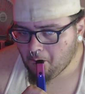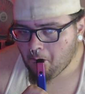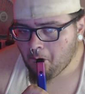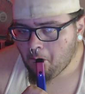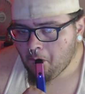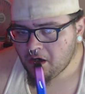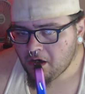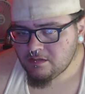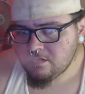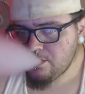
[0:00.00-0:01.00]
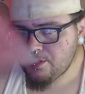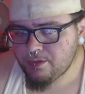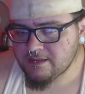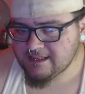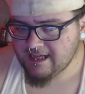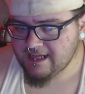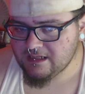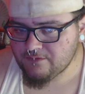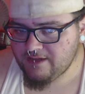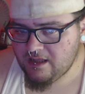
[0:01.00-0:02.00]
Gotta love California and those taxes,
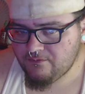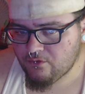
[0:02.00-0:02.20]
man.